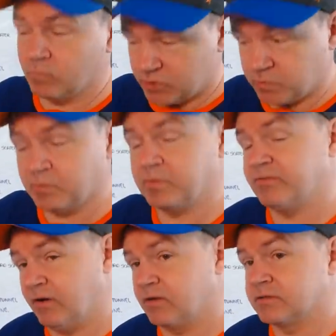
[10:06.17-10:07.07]
which would be
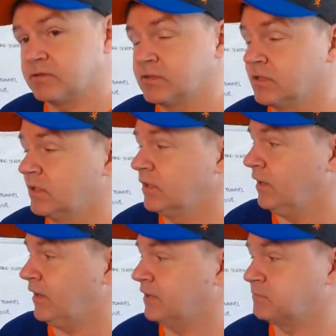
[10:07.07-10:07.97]
false,
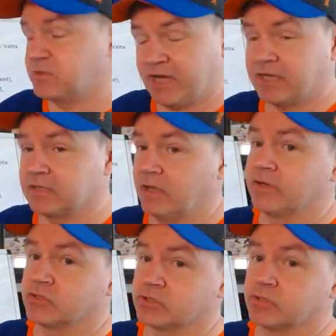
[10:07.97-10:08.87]
uh, second
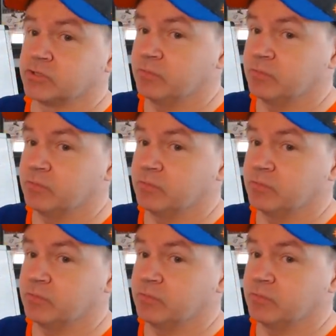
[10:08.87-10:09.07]
liners aren't too